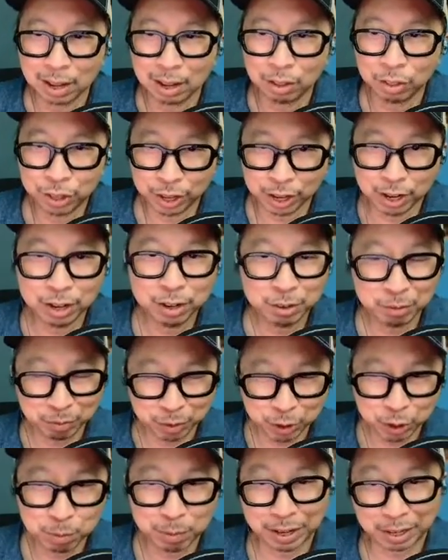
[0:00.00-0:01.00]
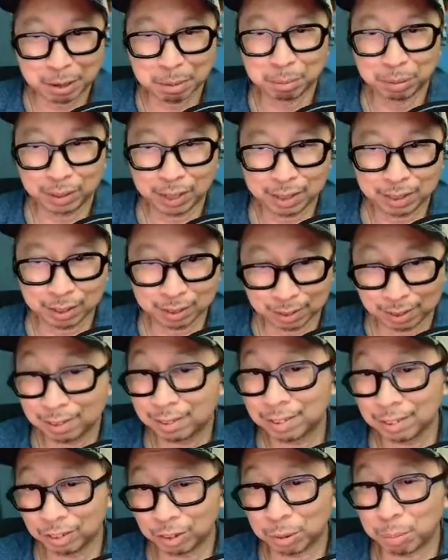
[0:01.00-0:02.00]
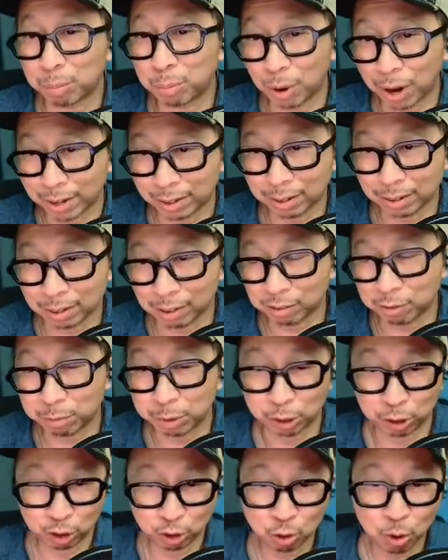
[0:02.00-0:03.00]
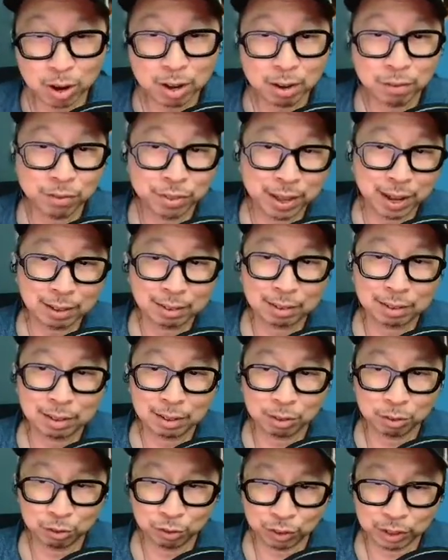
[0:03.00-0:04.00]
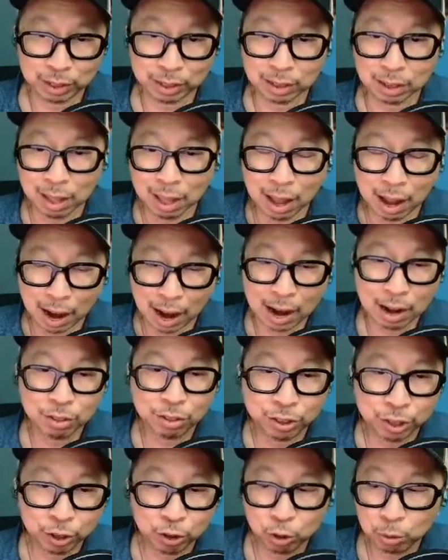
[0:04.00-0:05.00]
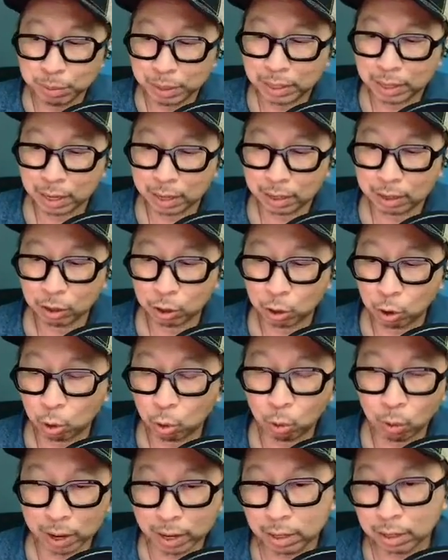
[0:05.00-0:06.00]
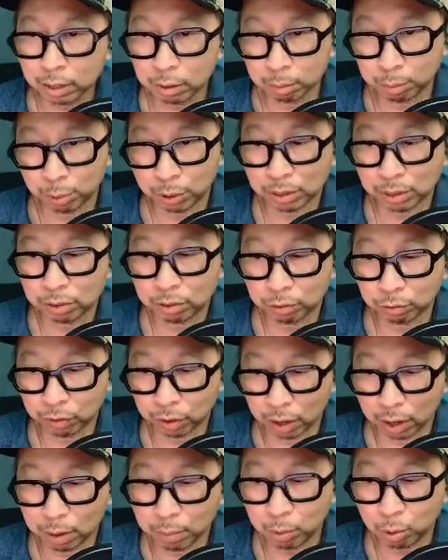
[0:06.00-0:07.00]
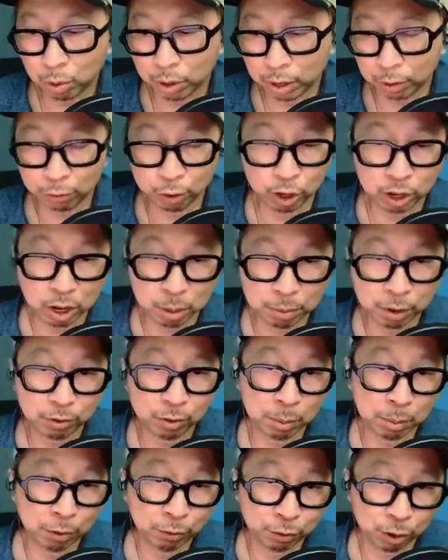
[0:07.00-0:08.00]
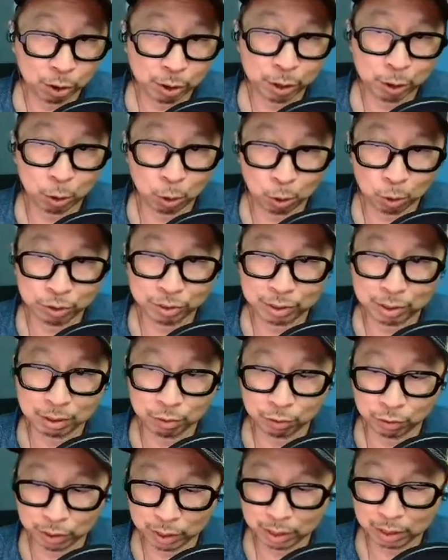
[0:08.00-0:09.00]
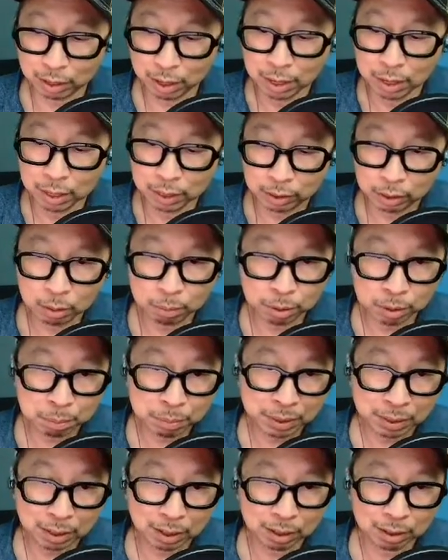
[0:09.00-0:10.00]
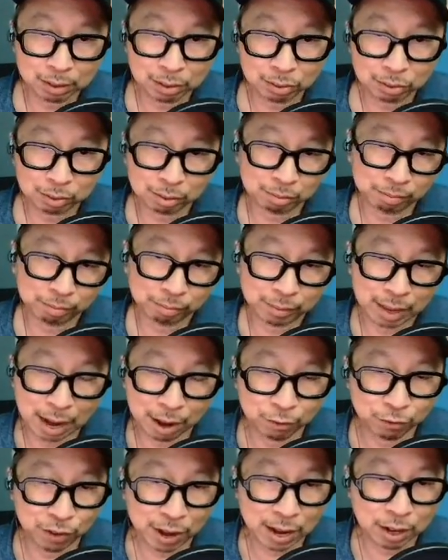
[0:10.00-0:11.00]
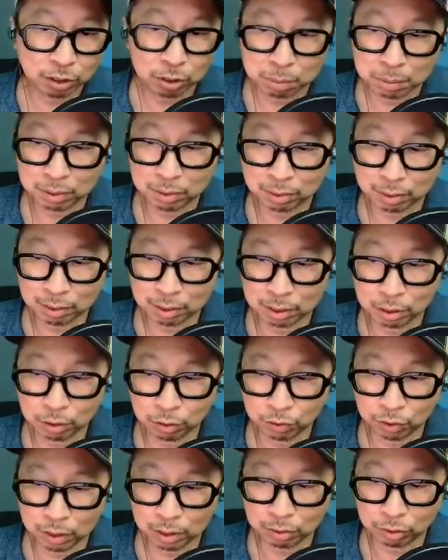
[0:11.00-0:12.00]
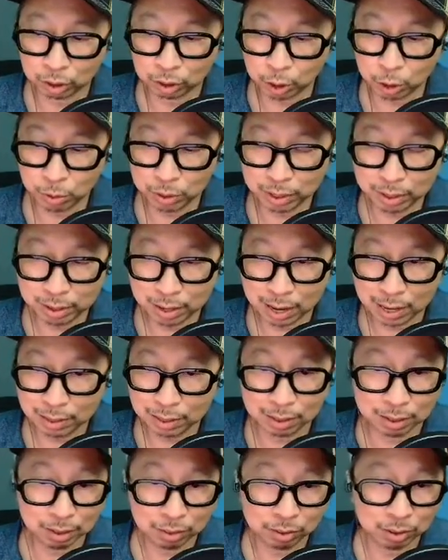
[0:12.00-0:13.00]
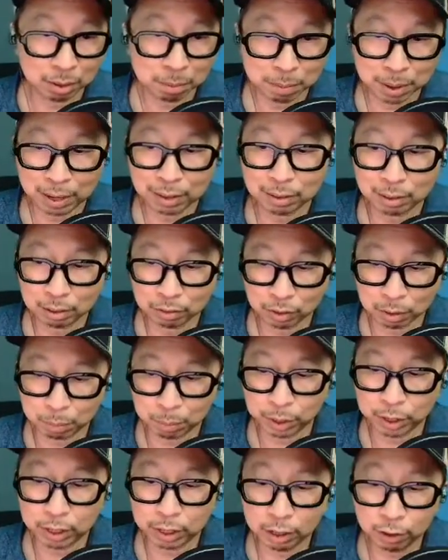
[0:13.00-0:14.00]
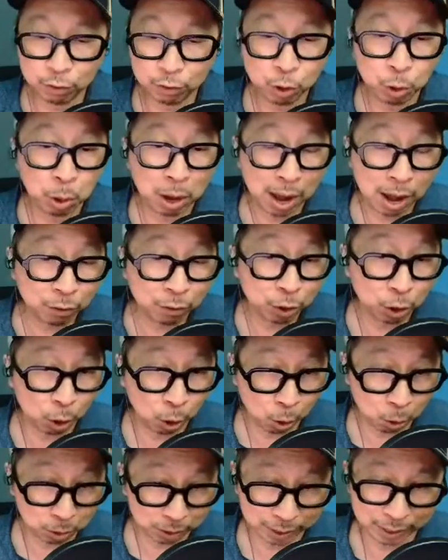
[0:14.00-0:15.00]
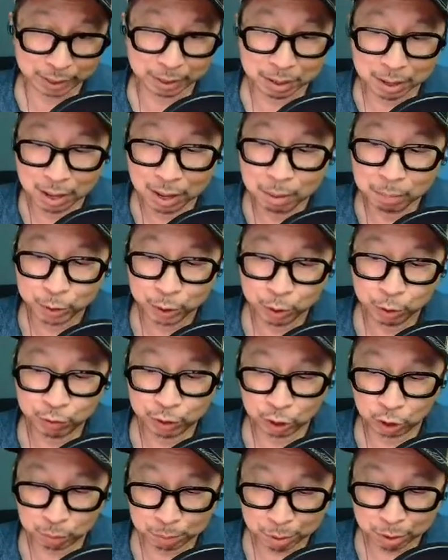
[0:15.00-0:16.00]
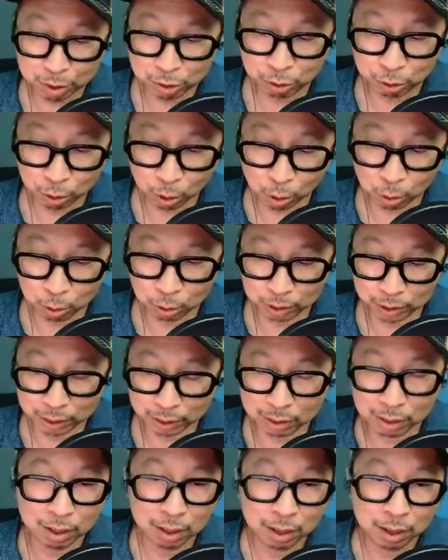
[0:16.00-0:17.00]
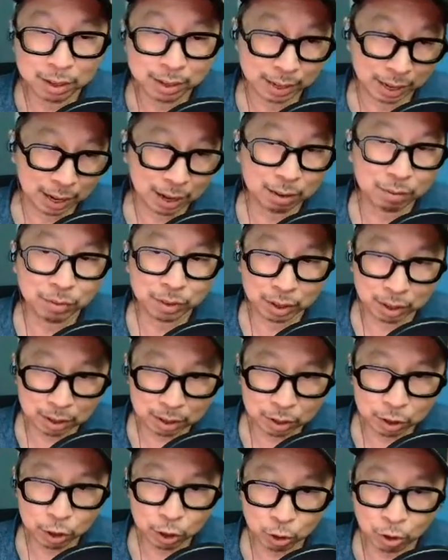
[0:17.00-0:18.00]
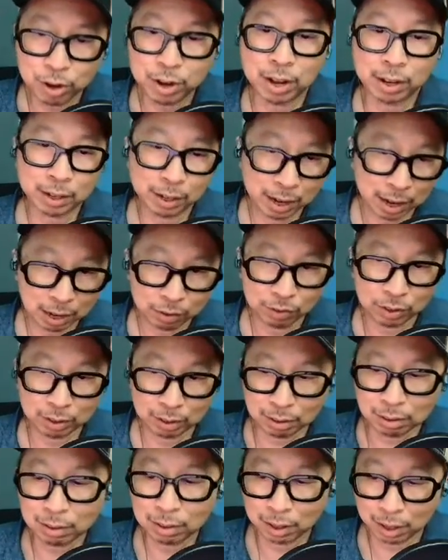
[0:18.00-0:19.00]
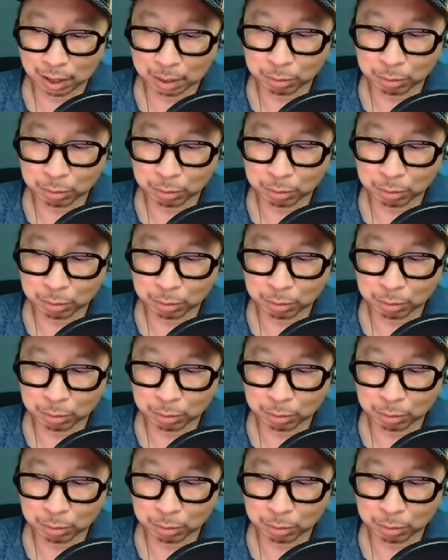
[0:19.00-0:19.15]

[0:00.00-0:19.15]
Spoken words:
Then you might complain that this isn't bright enough. But short of that TV, I think you'll be getting quite an impressive upgrade if you're coming from a very old TV, simply because advancements in TVs, the QNED 90 isn't a bad TV. But if you have an OLED, you've experienced OLED, yeah, you're not going to have a good time.